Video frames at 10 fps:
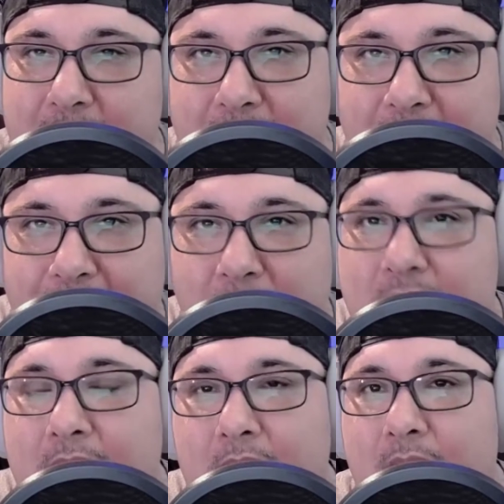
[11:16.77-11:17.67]

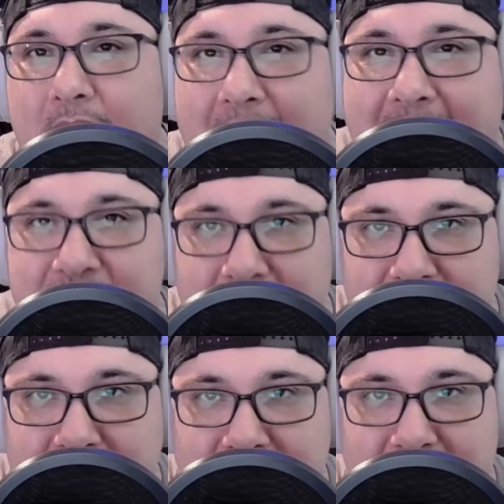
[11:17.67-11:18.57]
folklore
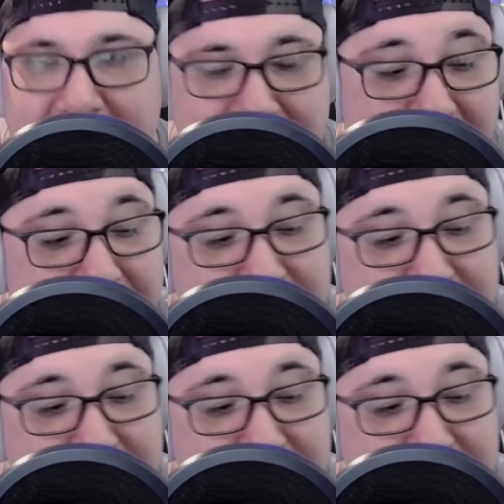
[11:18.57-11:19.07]
legends and things have